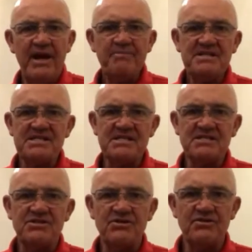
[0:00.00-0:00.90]
what
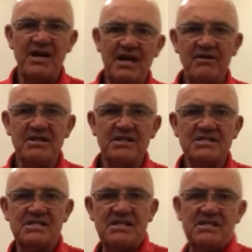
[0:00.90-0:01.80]
happens is you're now
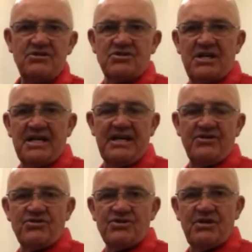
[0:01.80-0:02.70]
in this seat and you try
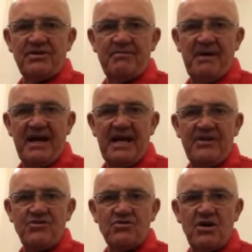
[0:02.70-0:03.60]
and get your shoulder
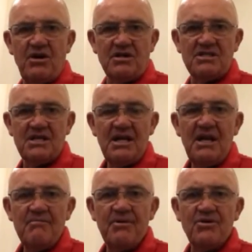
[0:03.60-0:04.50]
back and you can't
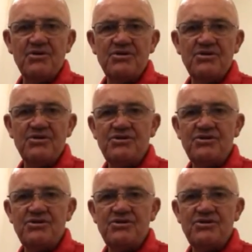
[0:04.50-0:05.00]
because